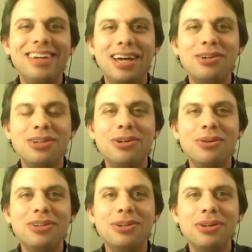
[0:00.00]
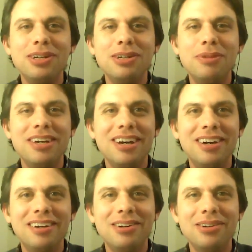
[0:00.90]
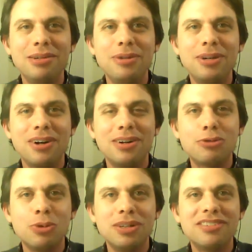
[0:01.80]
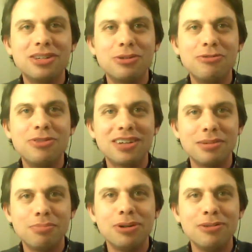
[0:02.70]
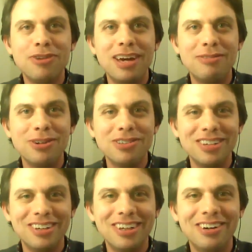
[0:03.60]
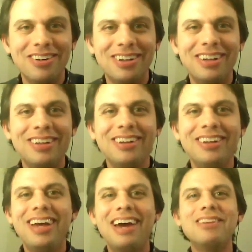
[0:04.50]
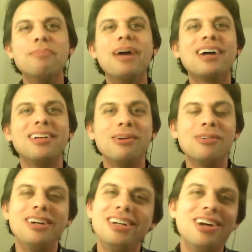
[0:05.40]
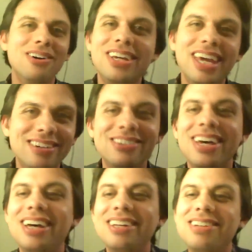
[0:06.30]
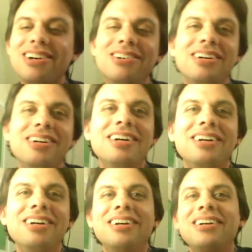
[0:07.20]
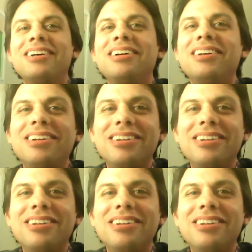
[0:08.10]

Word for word: Yeah. You you don't you don't need to be uh, you don't need to be calling up twentieth century fox and pulling favors and you know having the back lot ready to go. You can't do that. So. Right.